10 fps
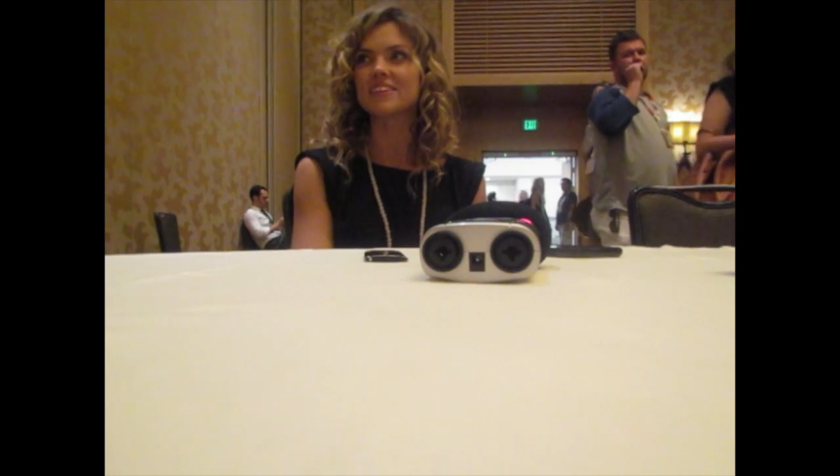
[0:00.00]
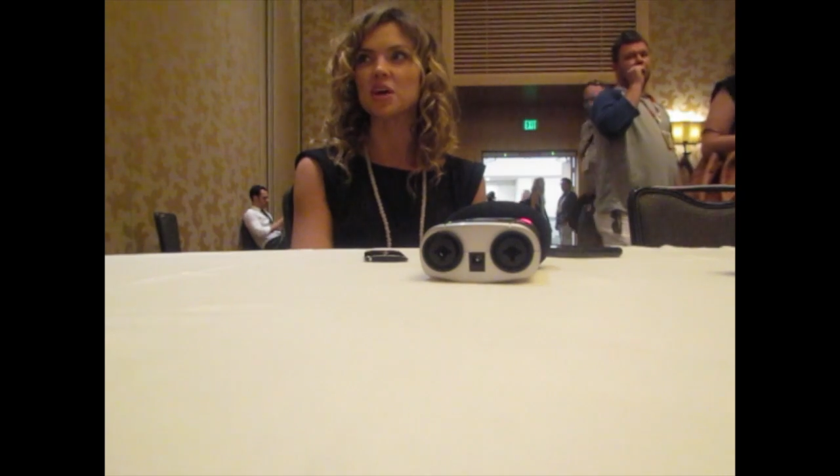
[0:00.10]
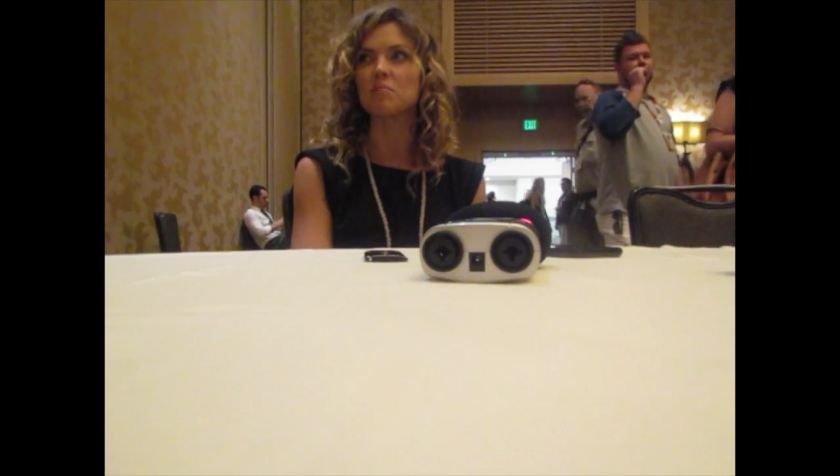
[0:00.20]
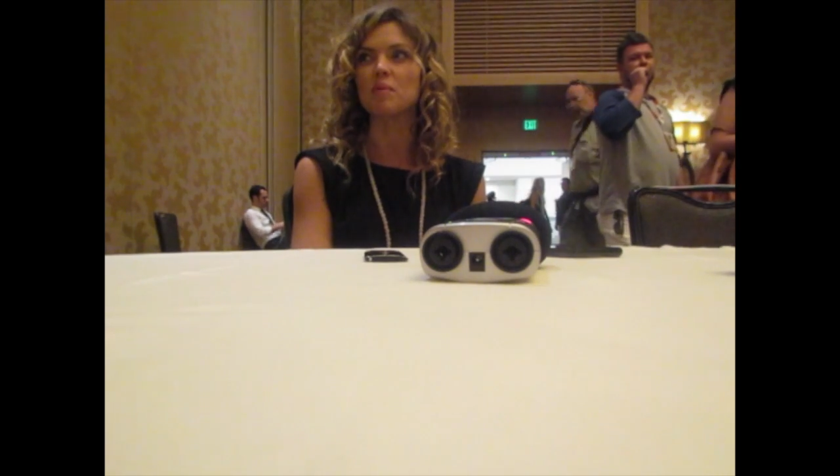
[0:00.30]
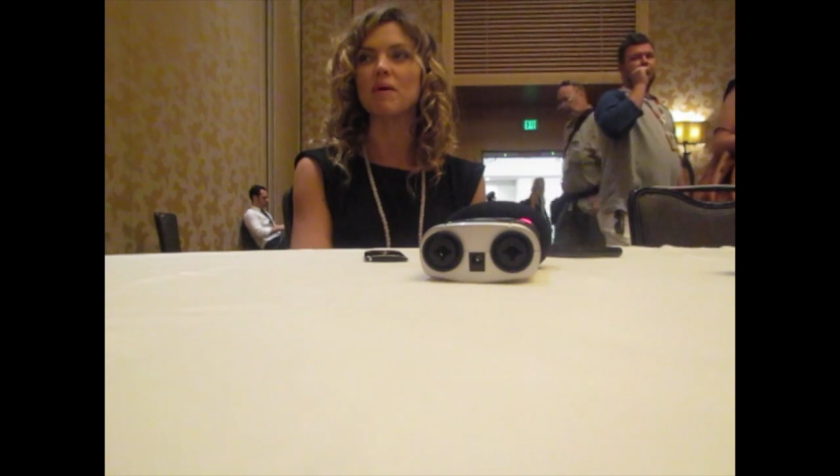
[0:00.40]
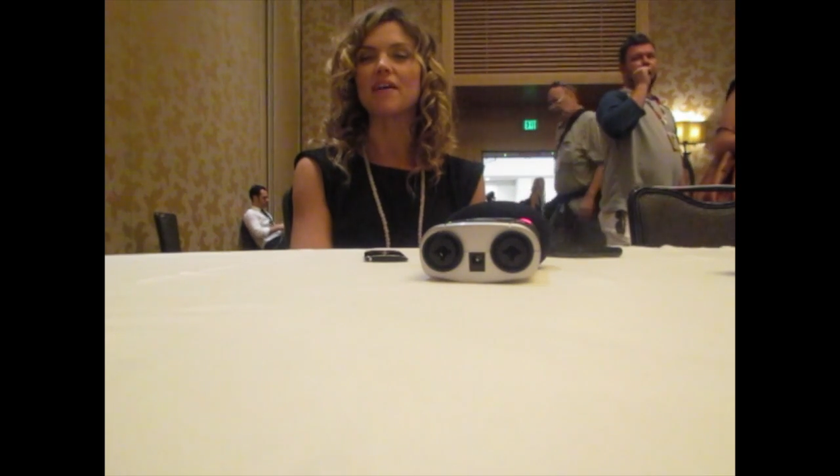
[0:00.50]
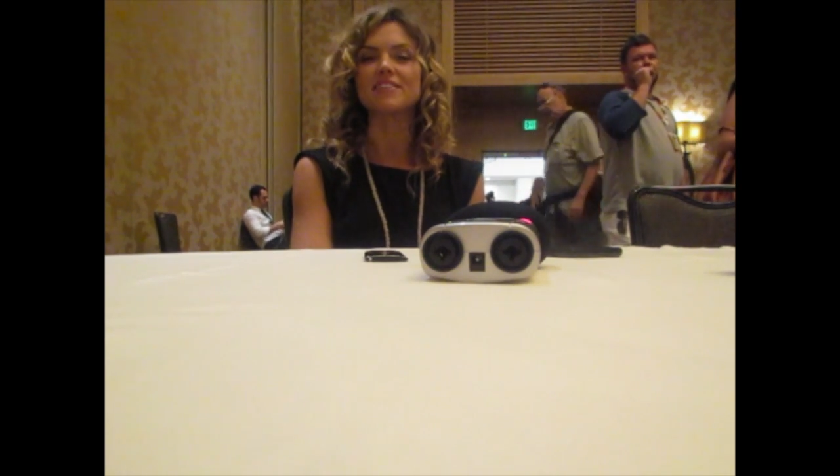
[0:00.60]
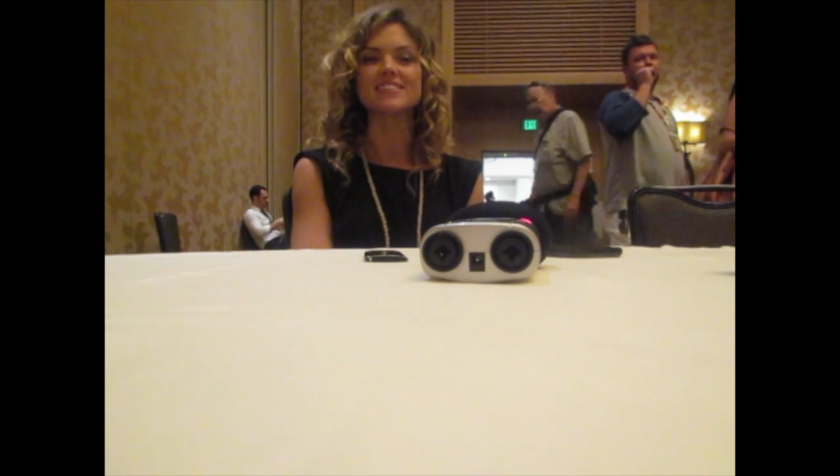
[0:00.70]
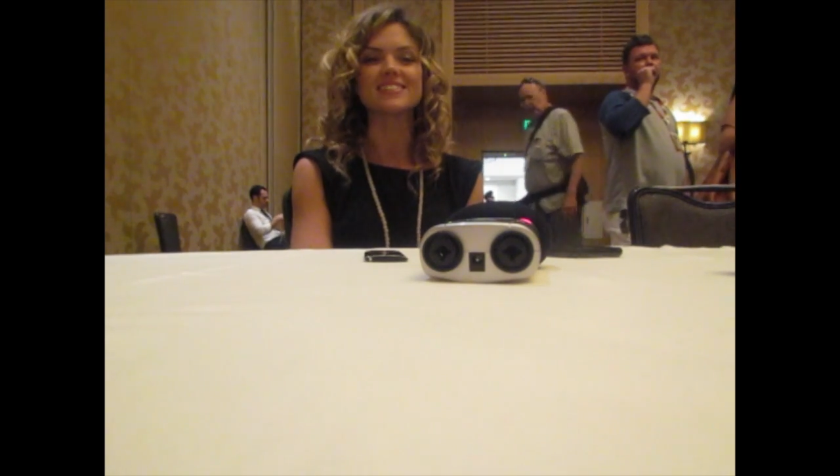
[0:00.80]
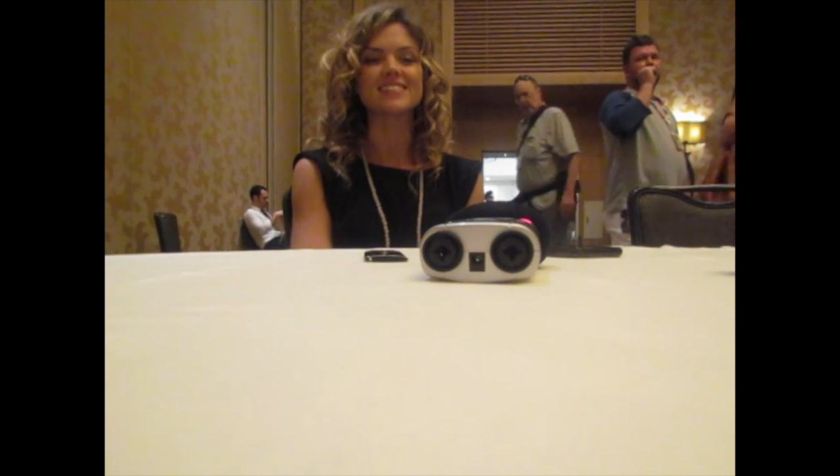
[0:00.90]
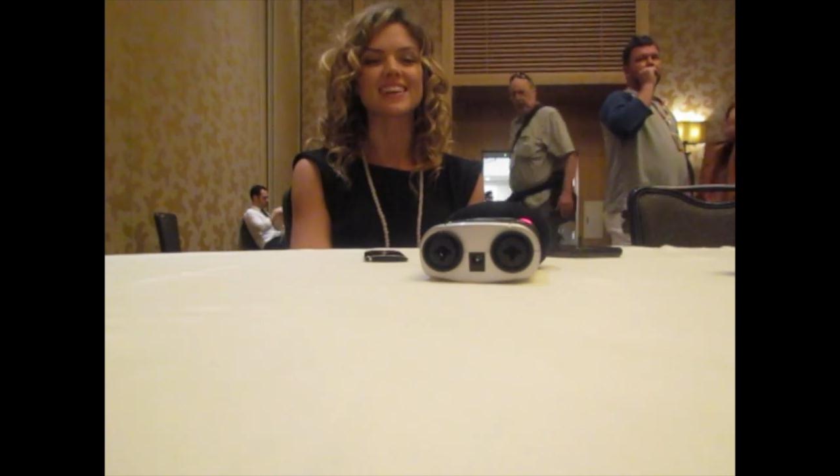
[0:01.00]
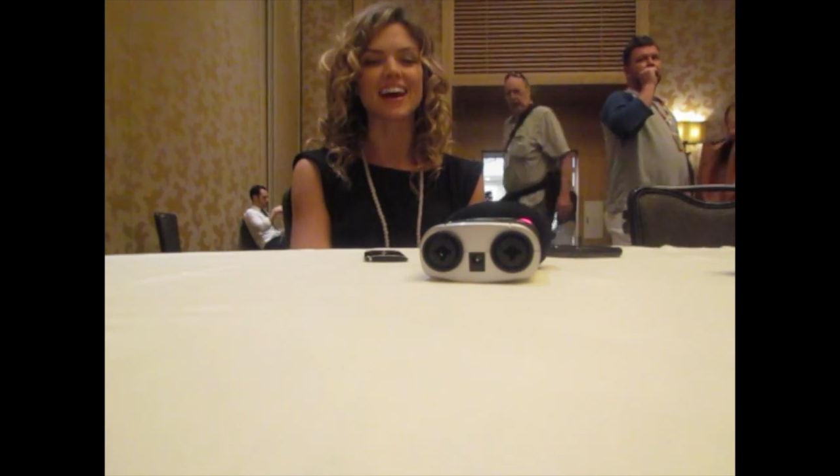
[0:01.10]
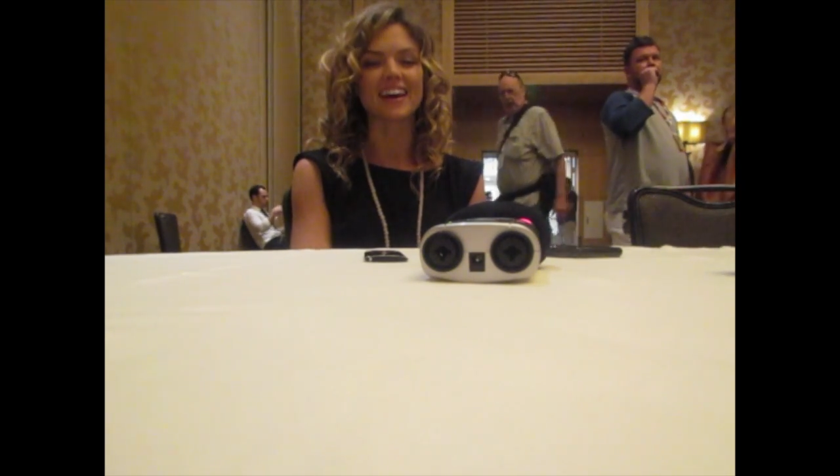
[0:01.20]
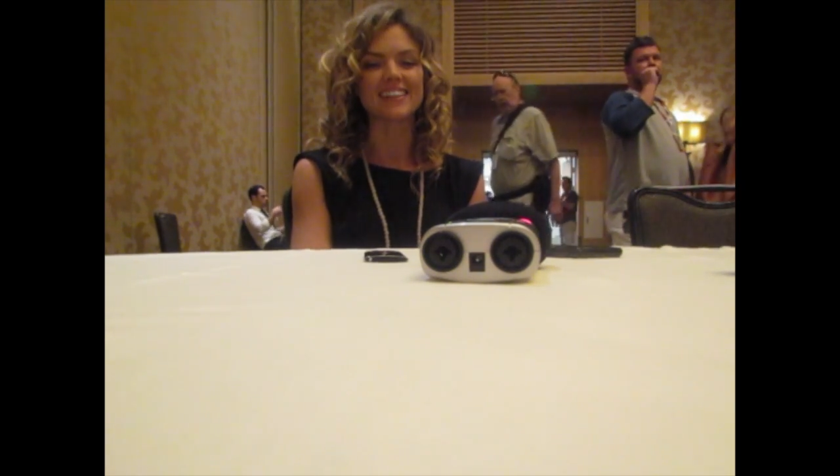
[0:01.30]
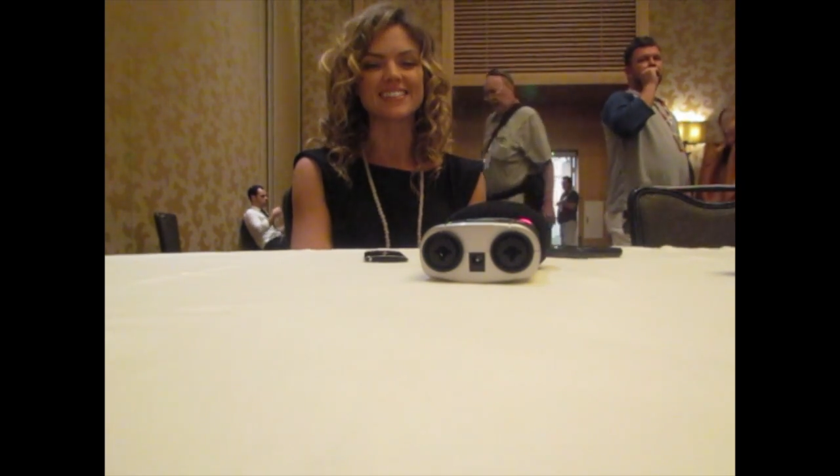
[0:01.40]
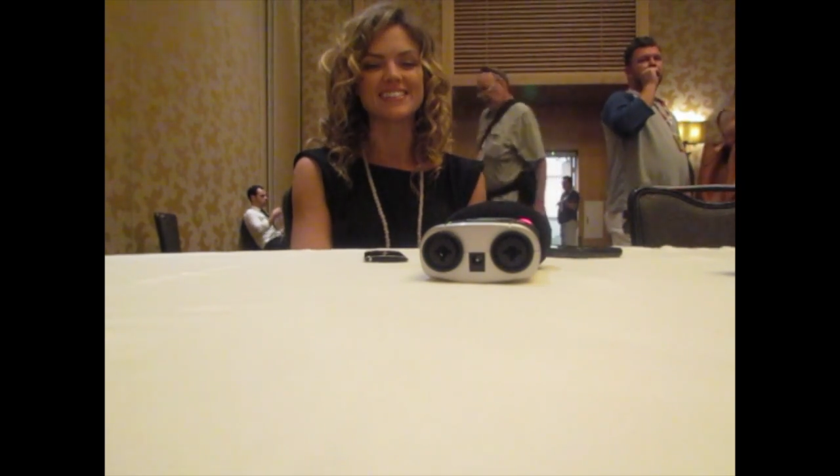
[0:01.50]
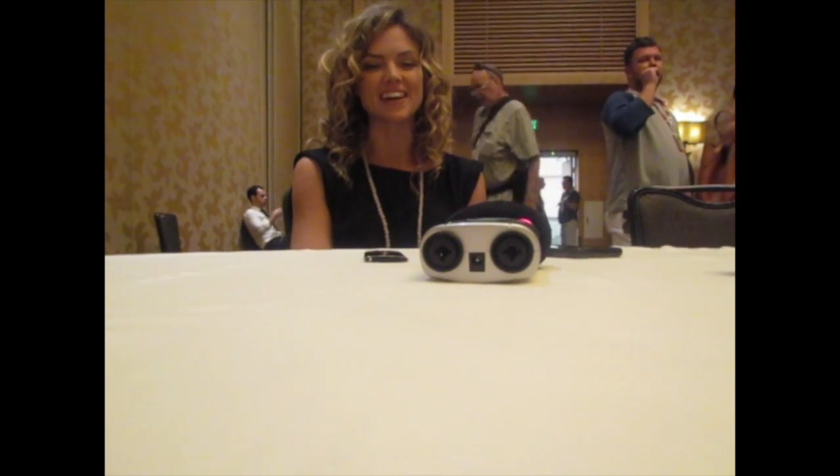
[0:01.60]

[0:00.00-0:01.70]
killed my parents, and